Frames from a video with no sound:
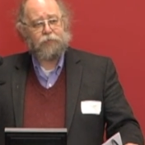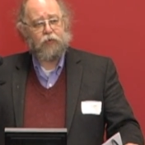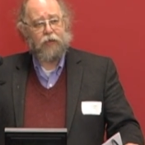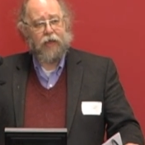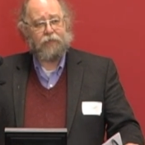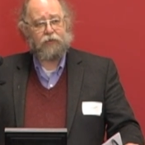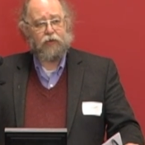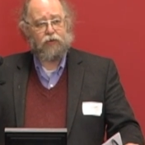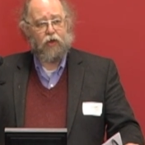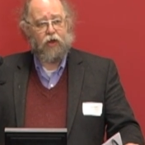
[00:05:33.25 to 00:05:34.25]
You have
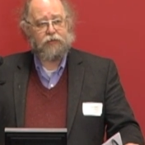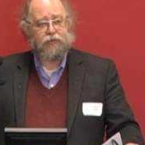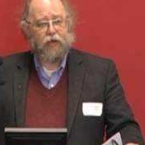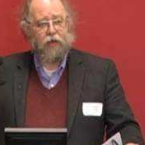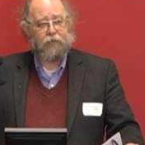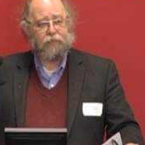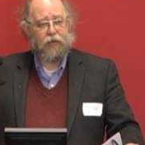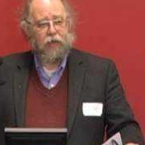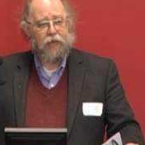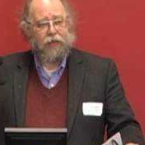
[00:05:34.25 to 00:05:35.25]
laws of
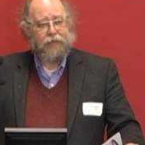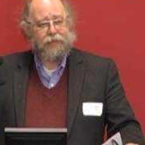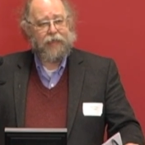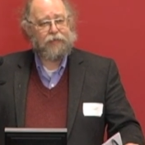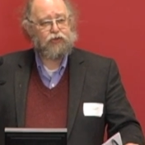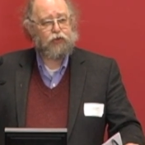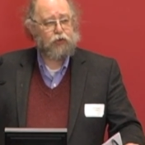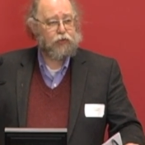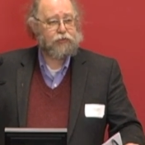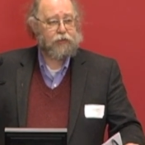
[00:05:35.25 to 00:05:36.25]

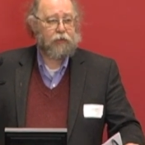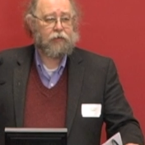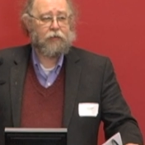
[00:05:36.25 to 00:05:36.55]
natures